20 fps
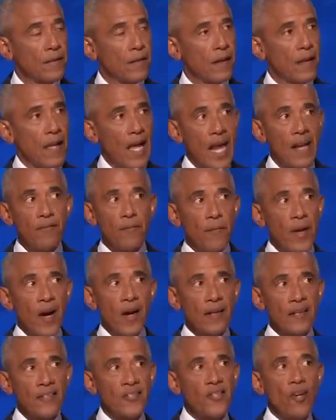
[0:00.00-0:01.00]
a lot of
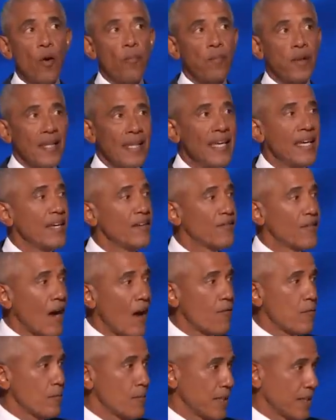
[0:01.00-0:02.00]
Americans don't believe
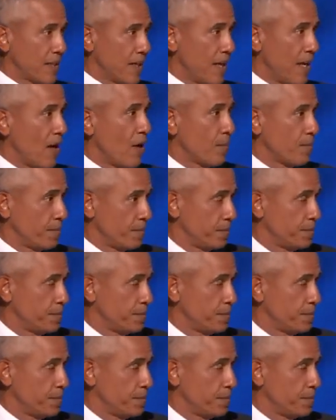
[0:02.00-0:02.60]
government can help.